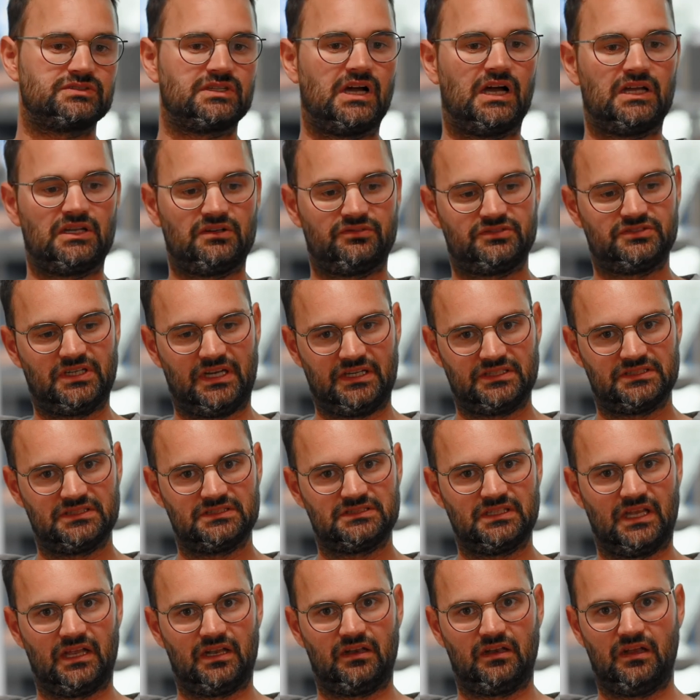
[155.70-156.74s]
kind of
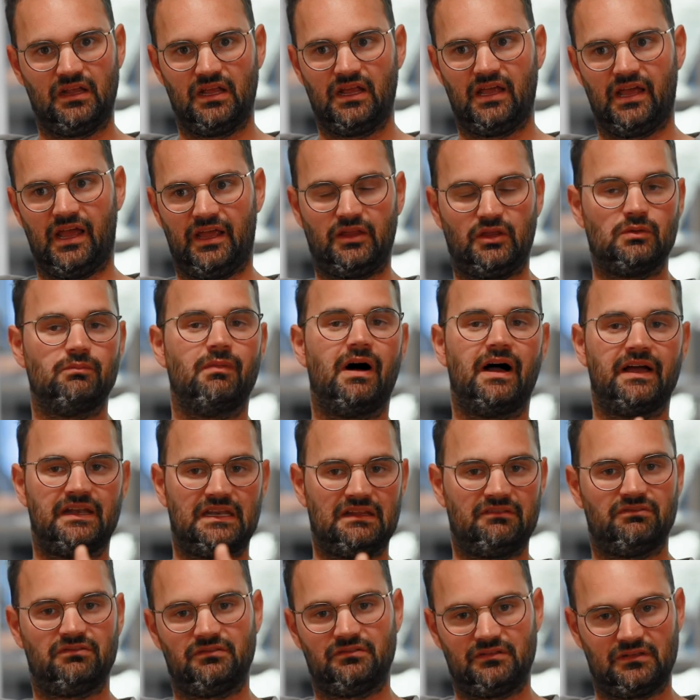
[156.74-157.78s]
changes. And you might
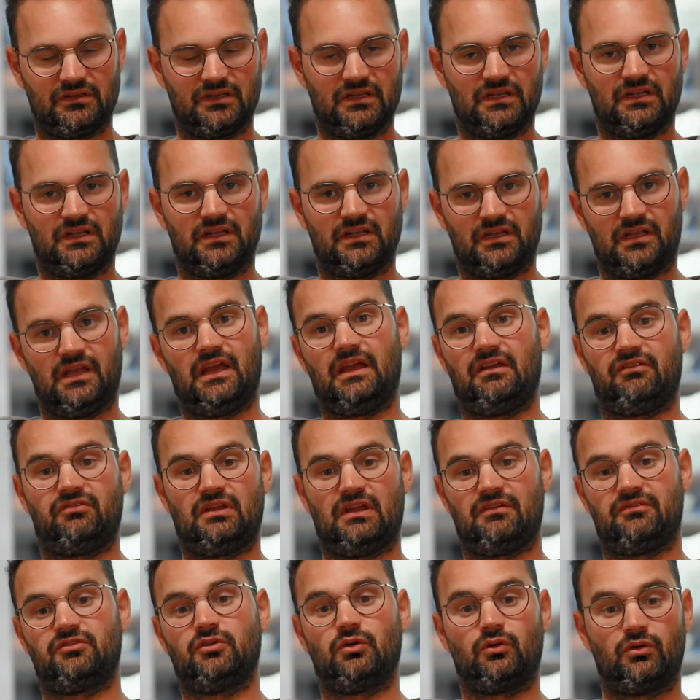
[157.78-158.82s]
even, if you
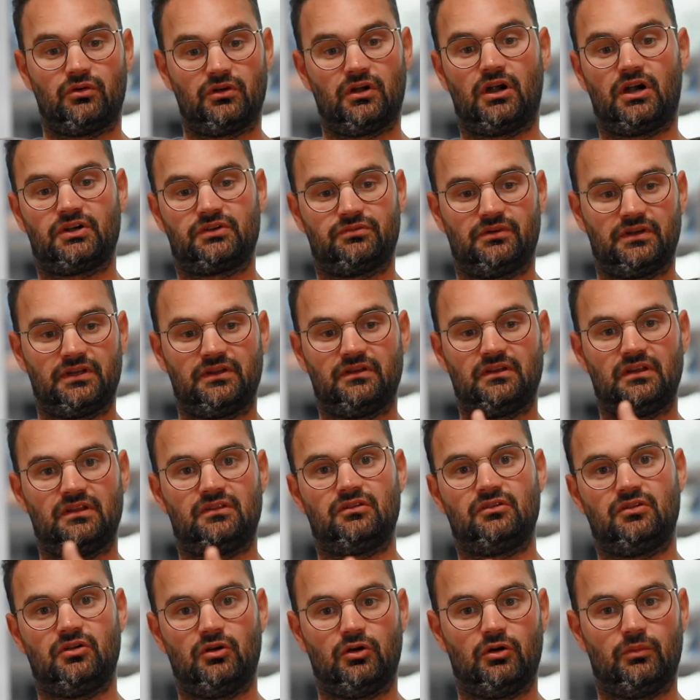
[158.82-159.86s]
have your own hardware, you need
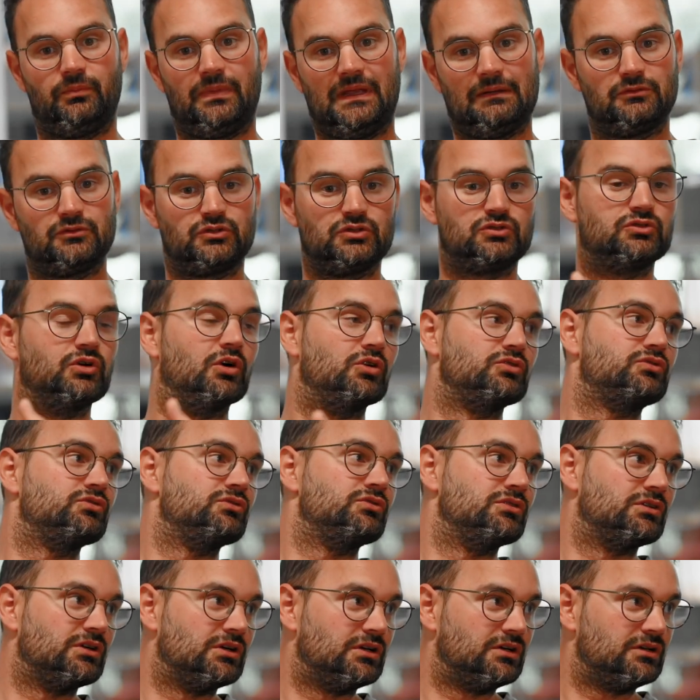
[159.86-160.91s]
to be able to go to
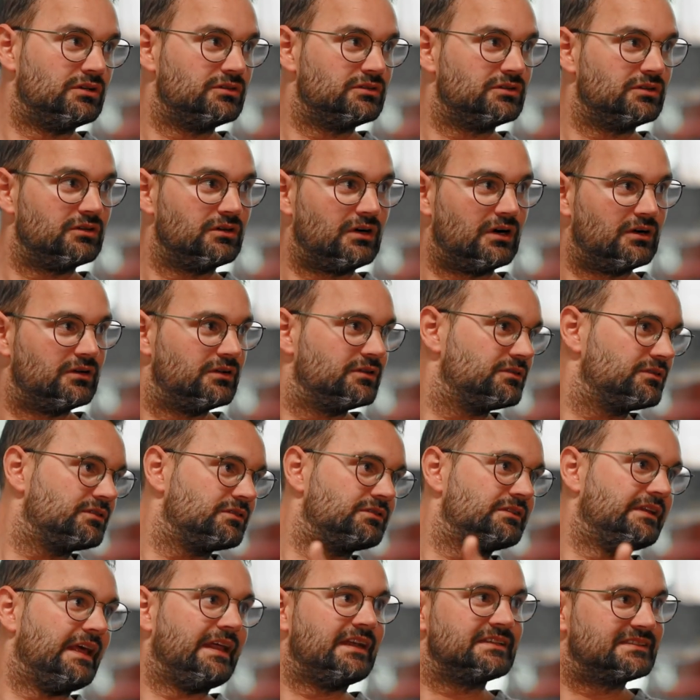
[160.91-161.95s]
the
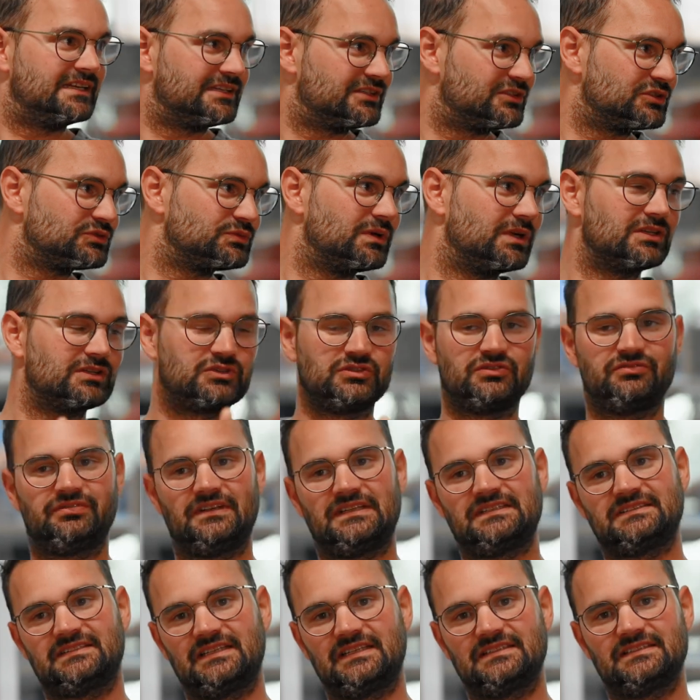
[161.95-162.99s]
data center as well to
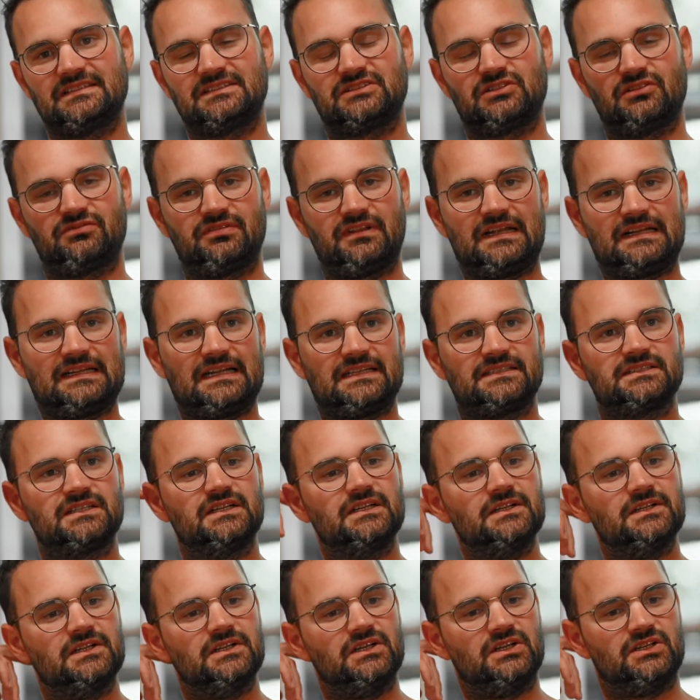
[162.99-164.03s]
fix things and stuff like that.
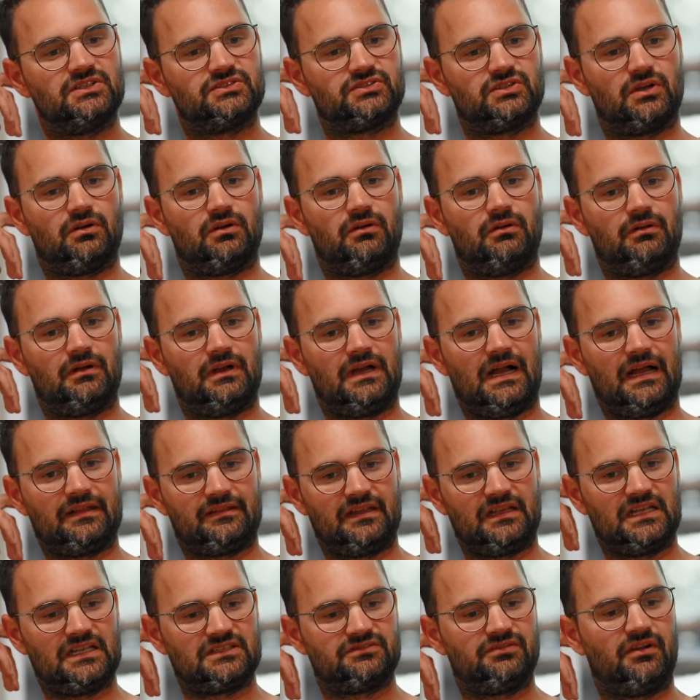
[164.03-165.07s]
So I
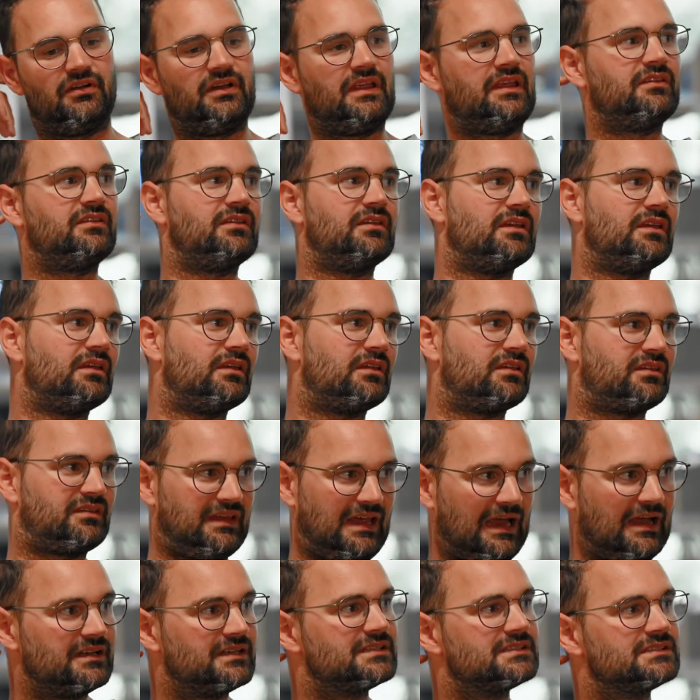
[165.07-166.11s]
think it's very easy
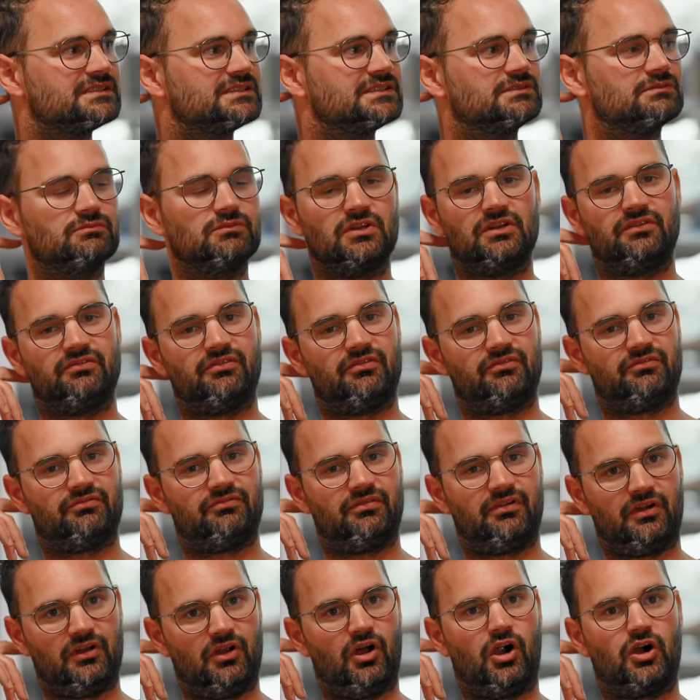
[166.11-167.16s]
said, but it's
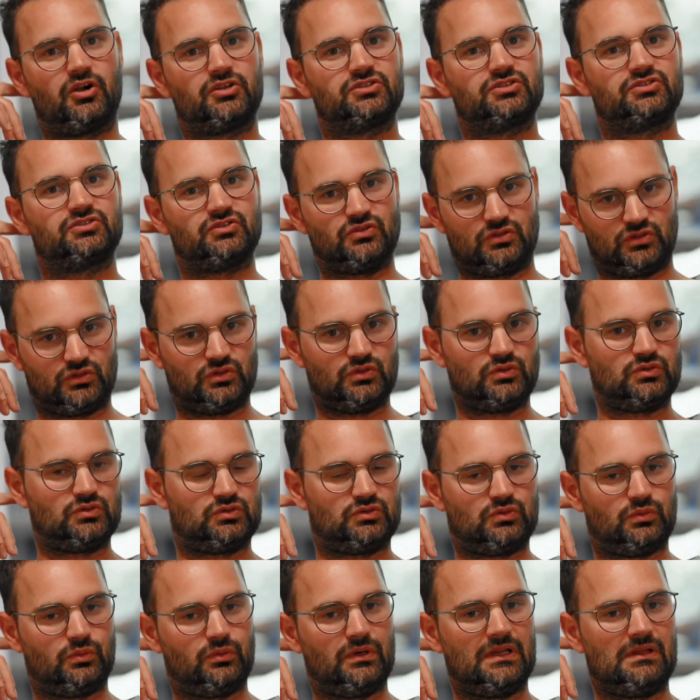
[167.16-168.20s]
very hard to do
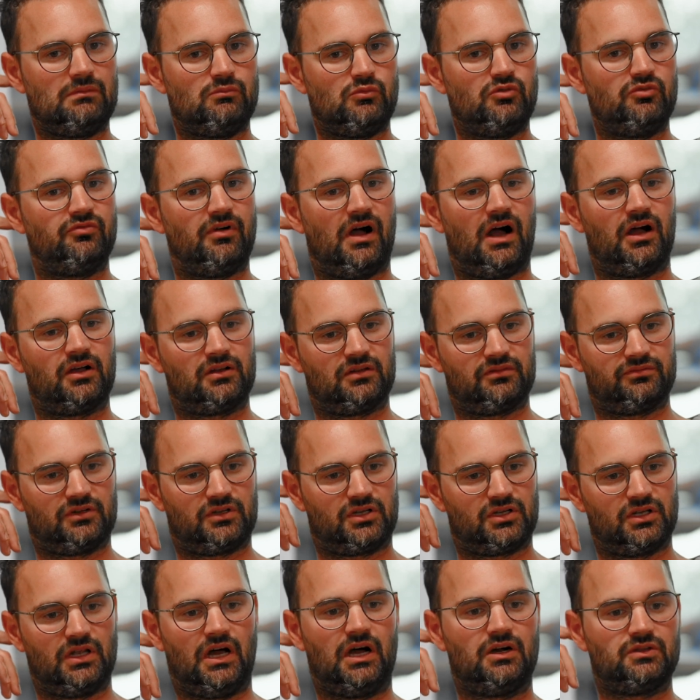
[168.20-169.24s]
to really move out of a
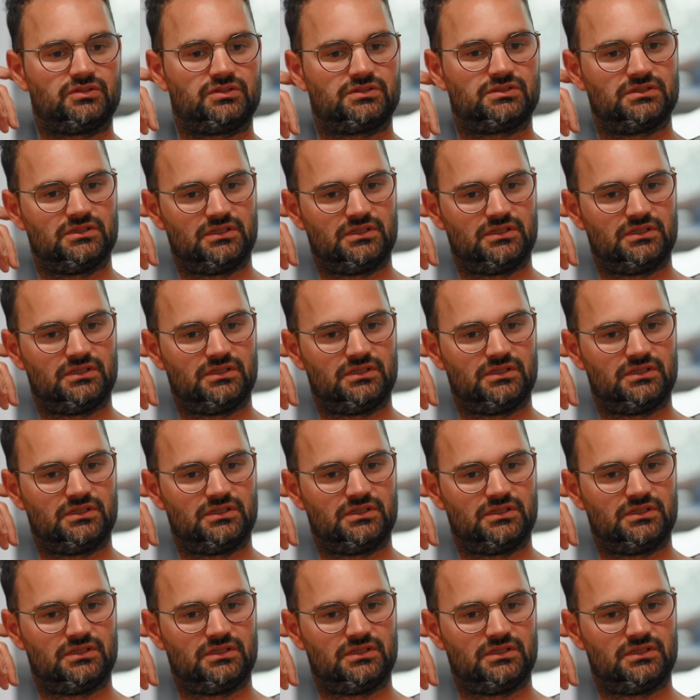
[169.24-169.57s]
cloud